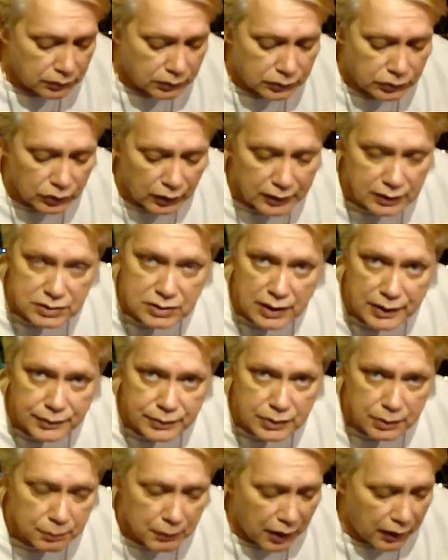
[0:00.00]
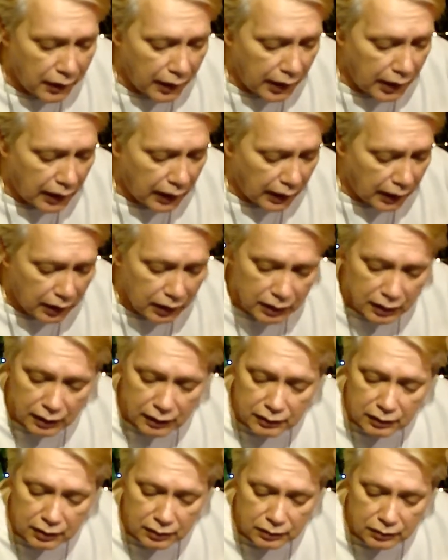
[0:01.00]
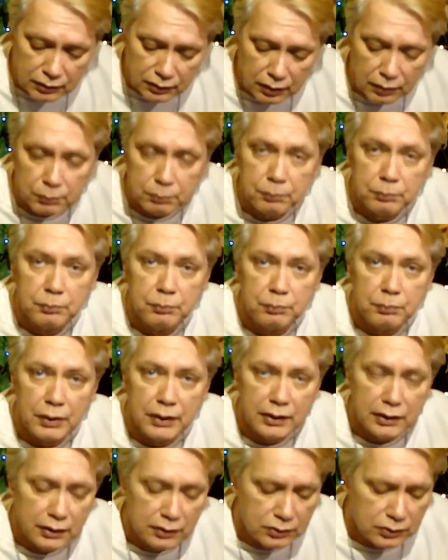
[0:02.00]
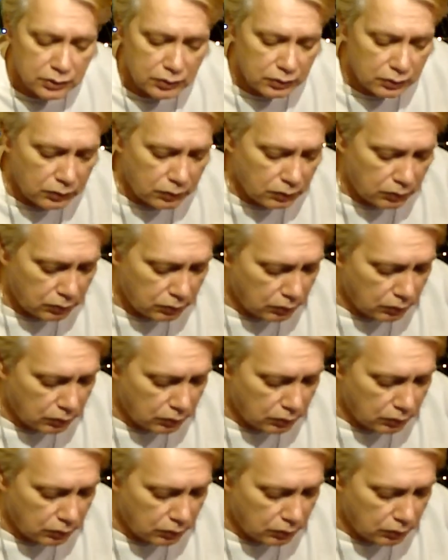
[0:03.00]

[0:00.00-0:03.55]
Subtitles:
try to save some money and don't be too,